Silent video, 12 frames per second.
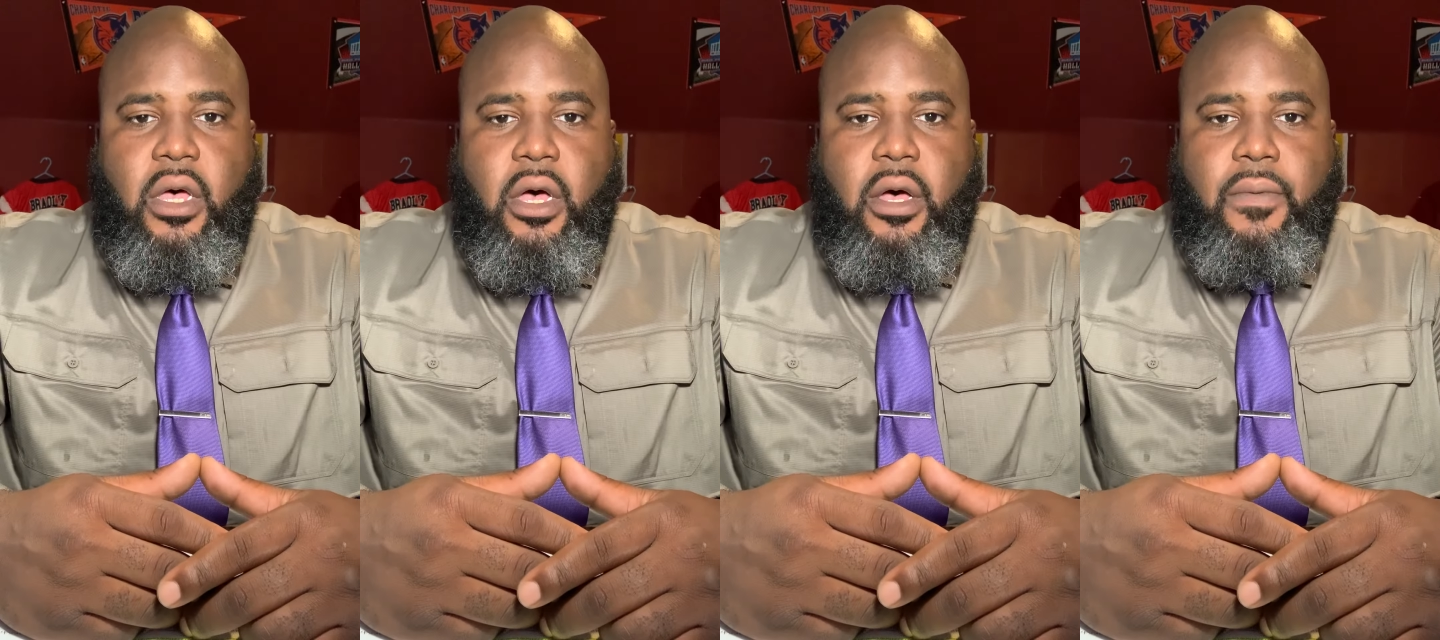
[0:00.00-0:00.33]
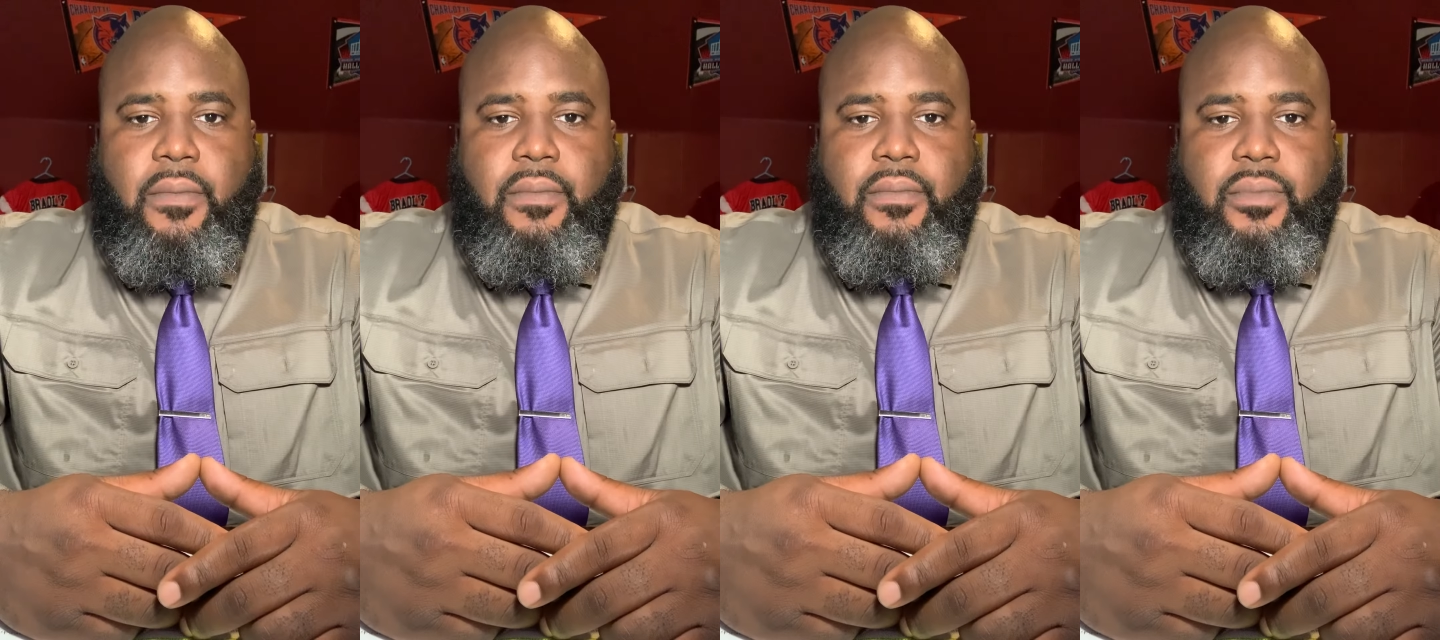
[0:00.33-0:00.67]

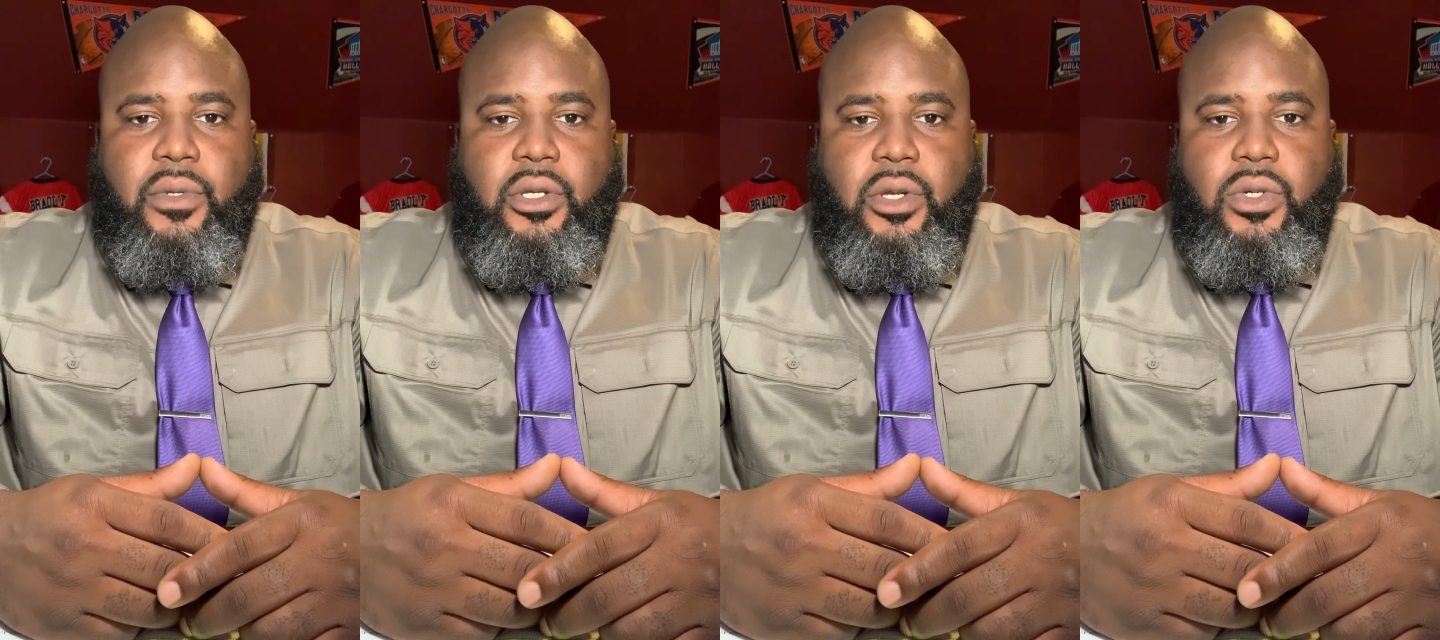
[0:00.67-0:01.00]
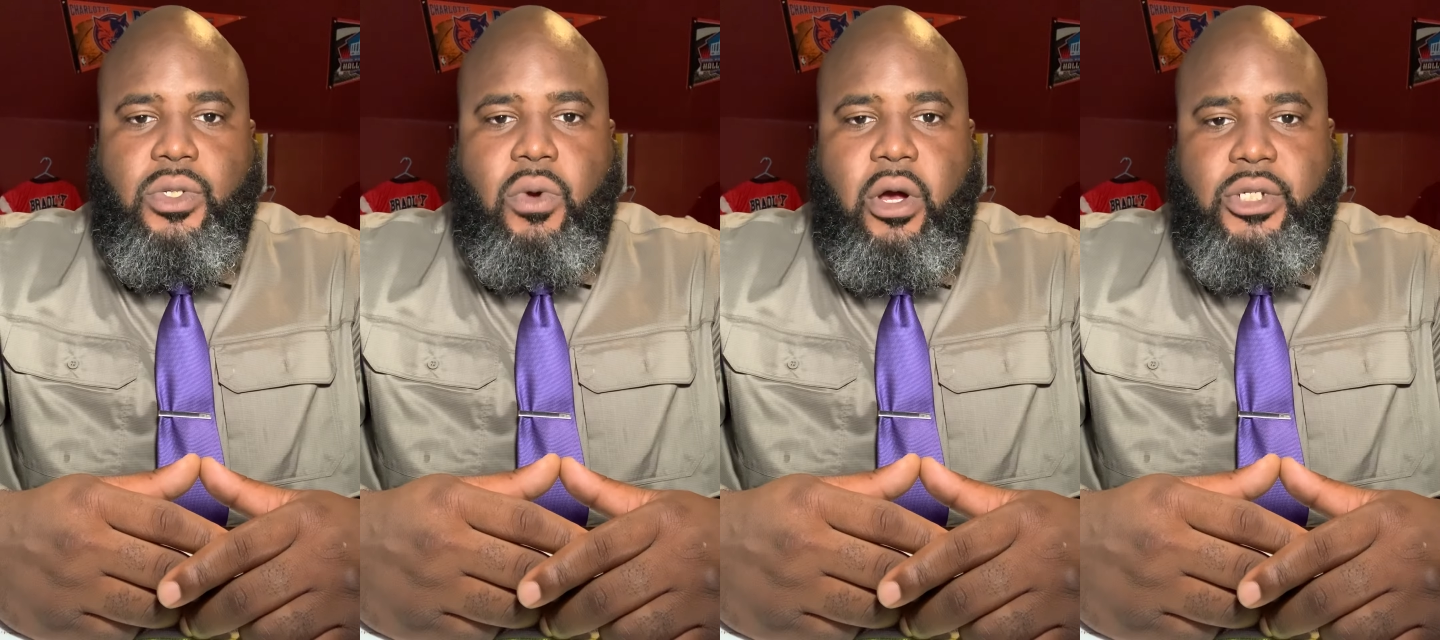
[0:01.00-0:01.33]
due
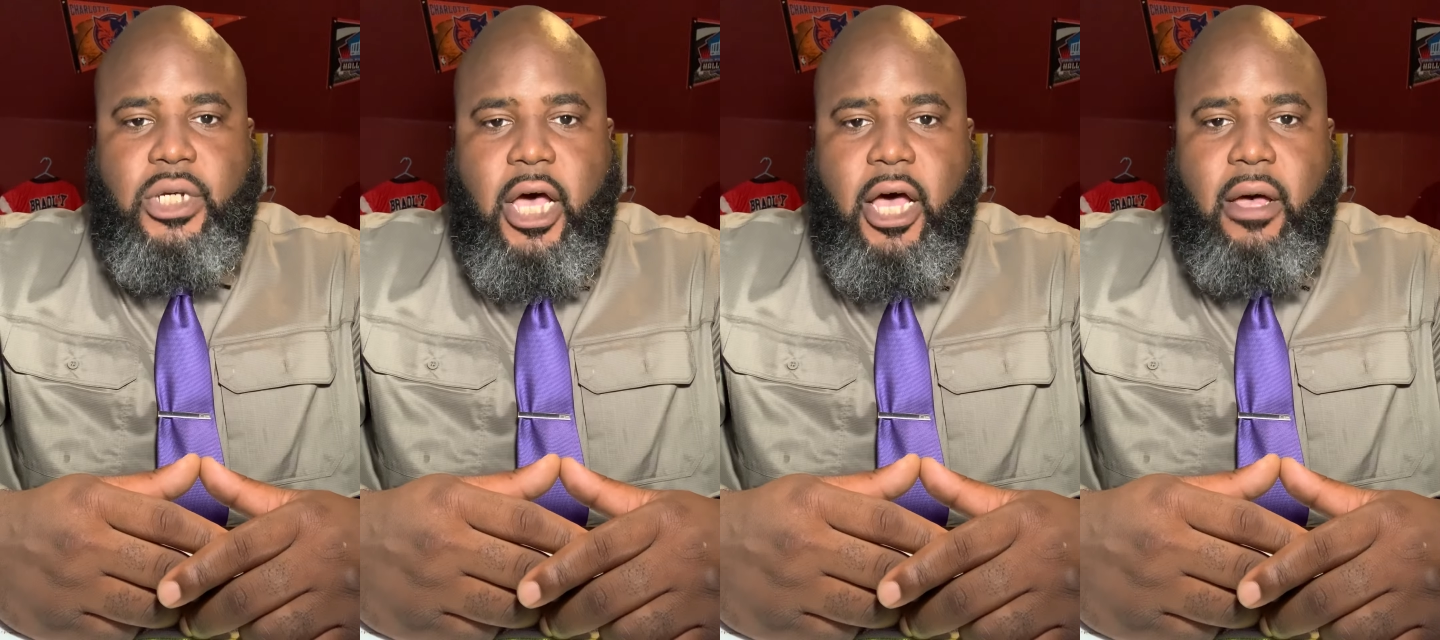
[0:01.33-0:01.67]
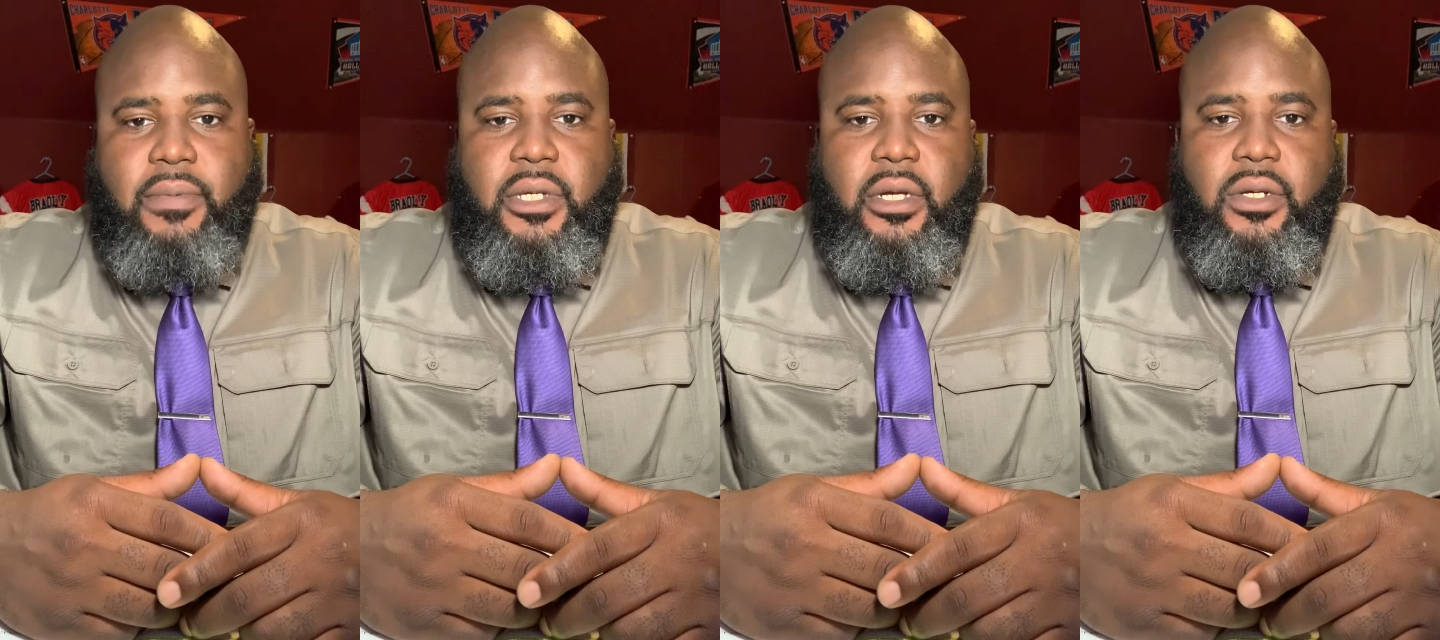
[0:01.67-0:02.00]
to our
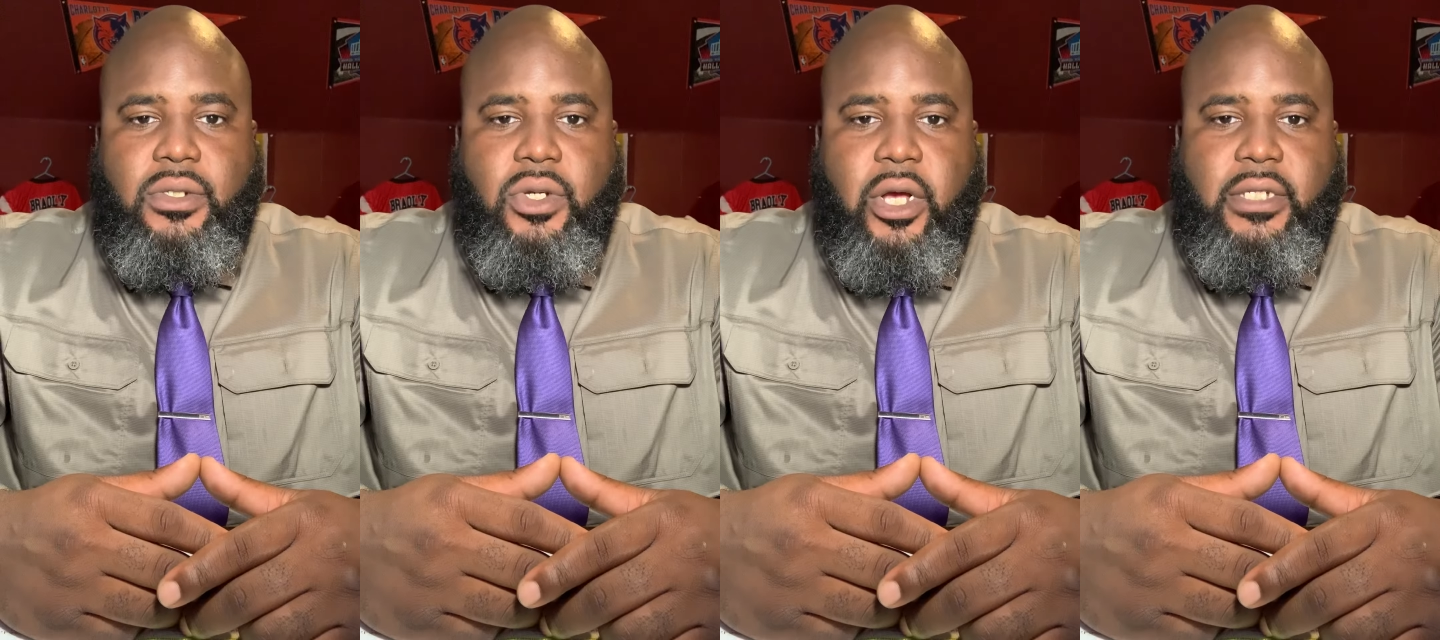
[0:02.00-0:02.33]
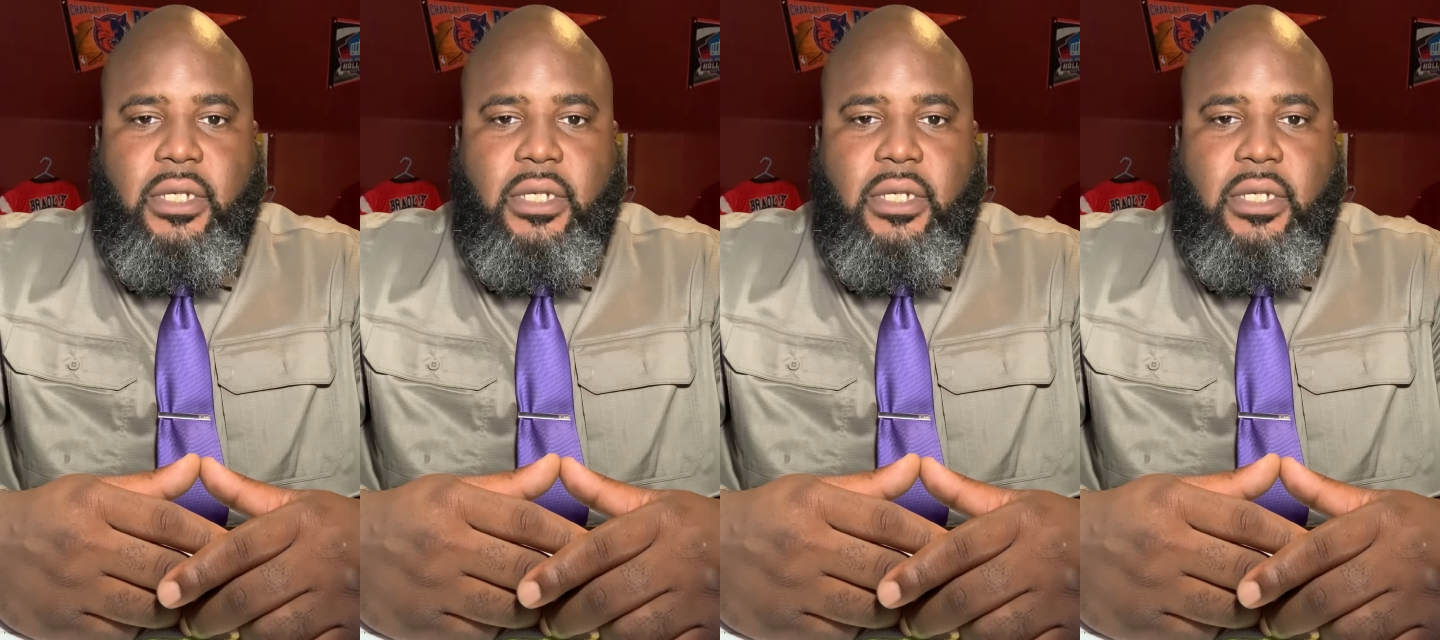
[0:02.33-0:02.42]
jobs and constraints